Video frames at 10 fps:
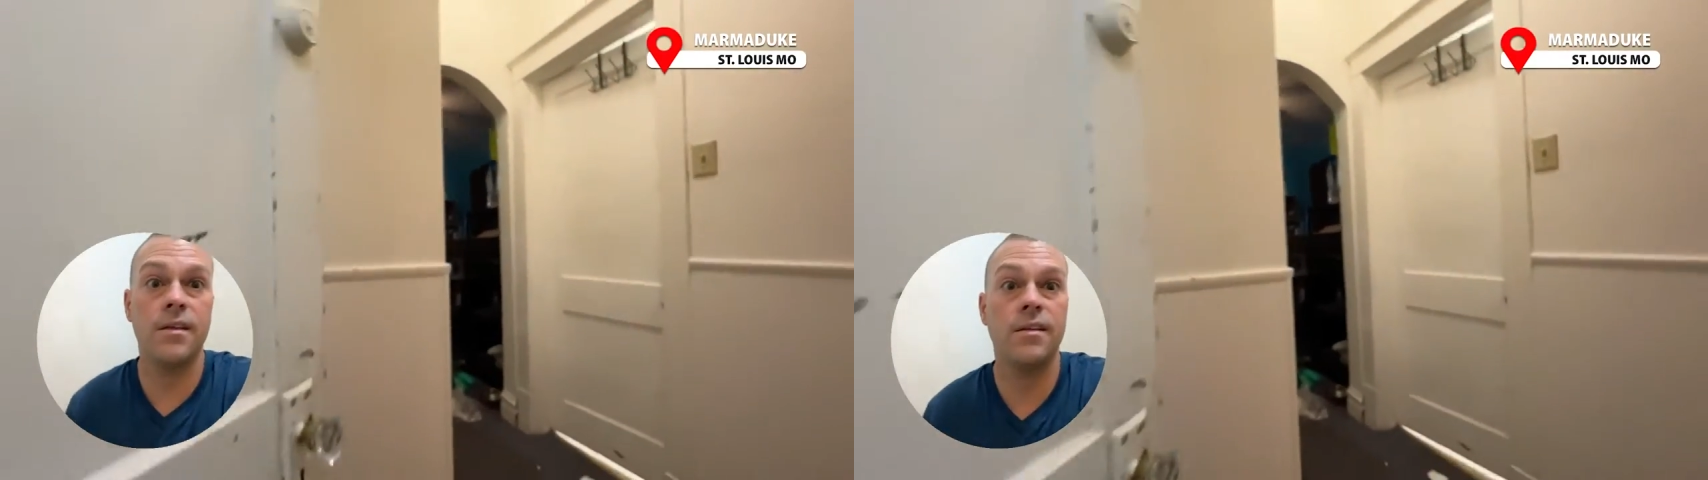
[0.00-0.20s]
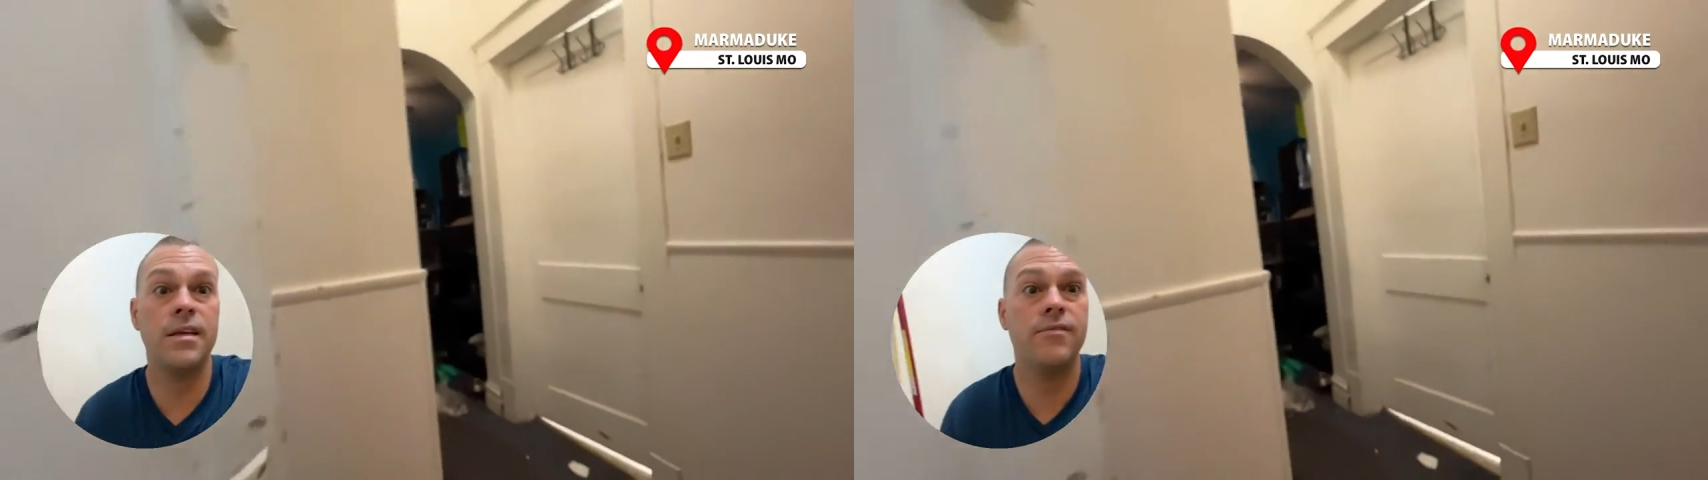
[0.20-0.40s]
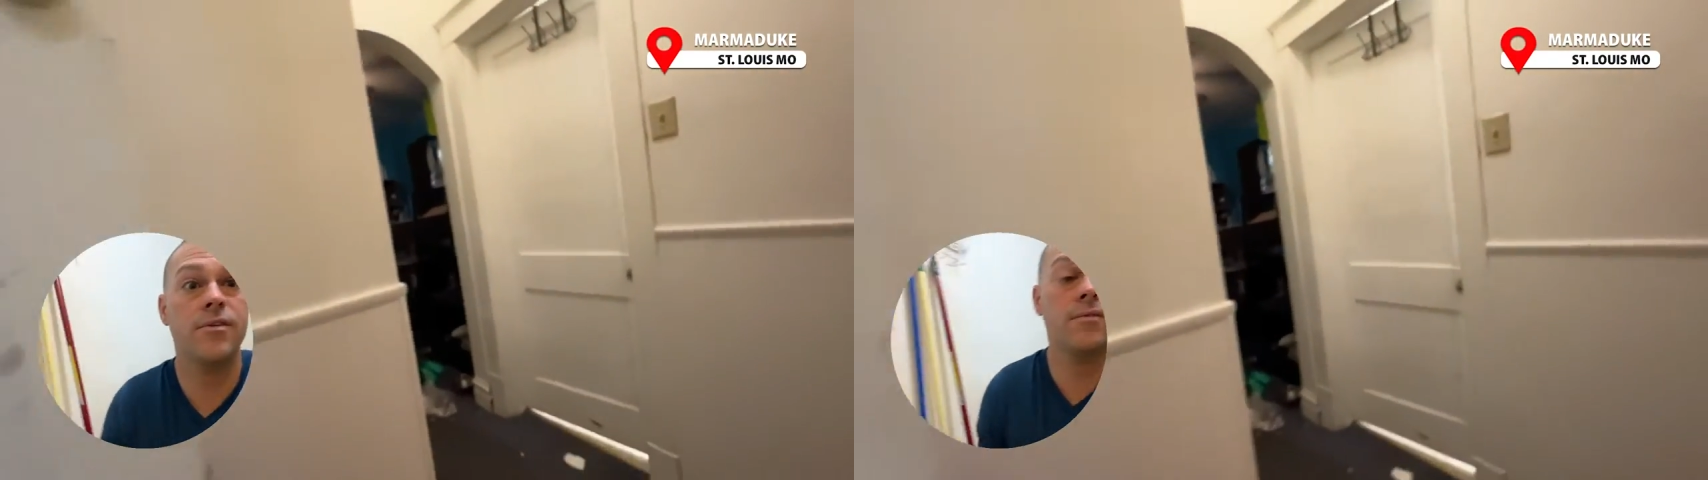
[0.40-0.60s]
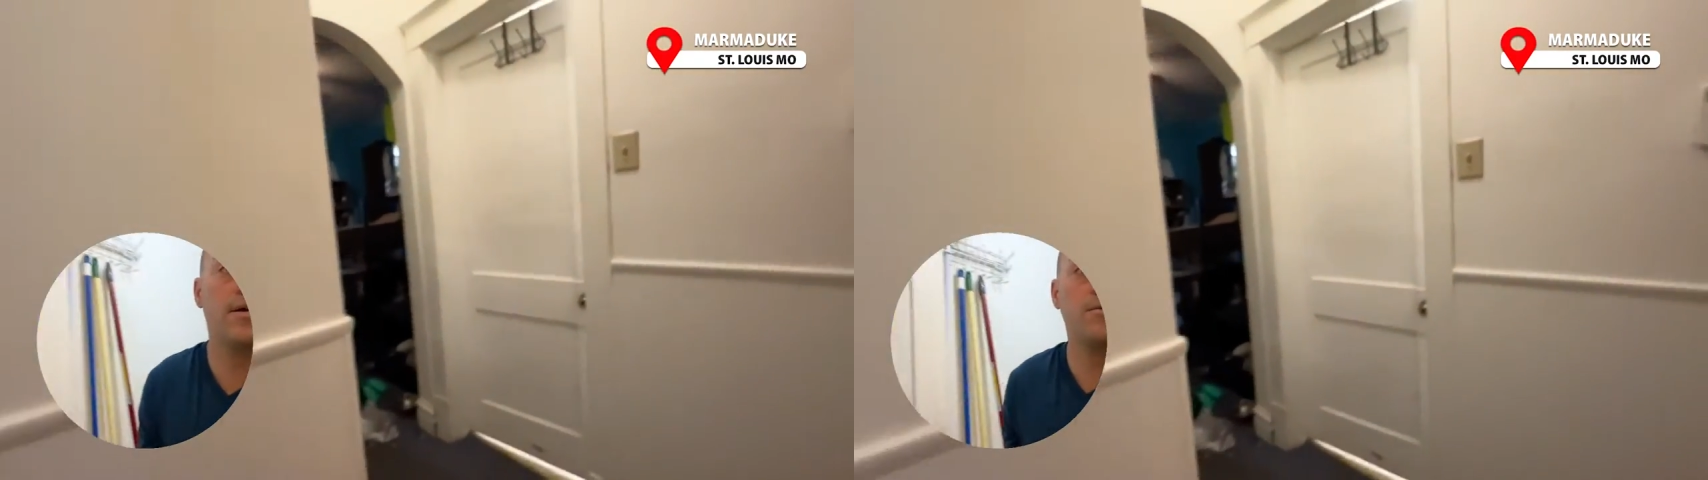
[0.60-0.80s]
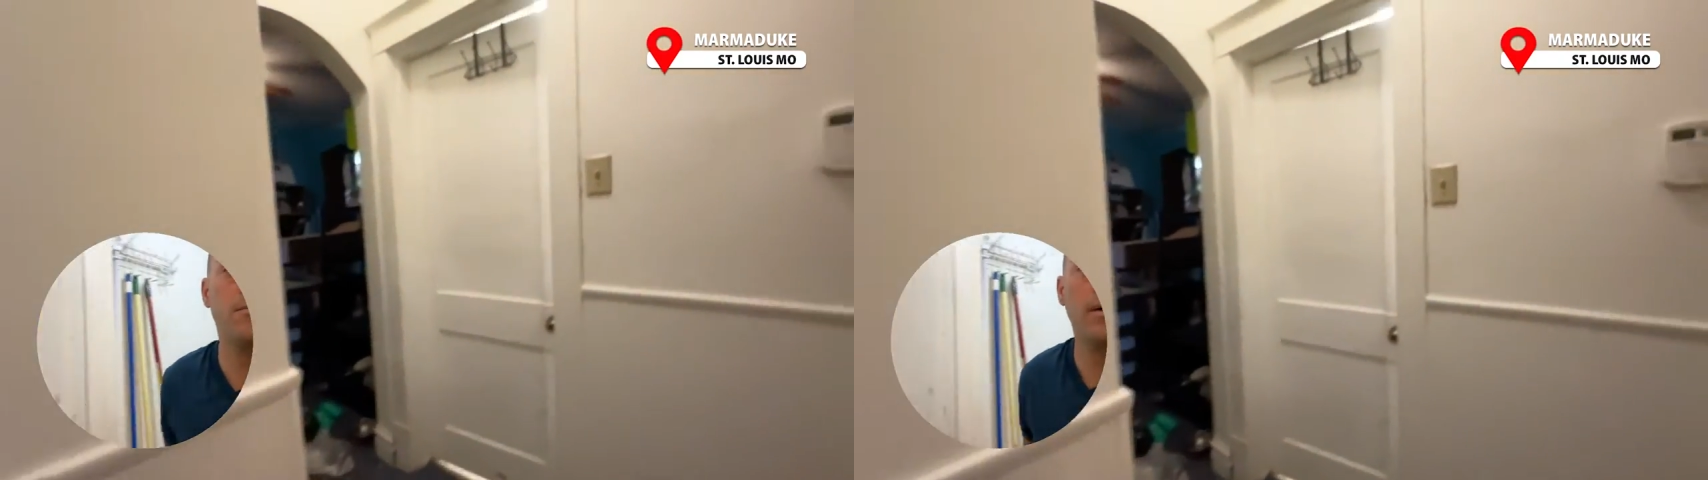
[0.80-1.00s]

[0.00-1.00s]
then leave the rest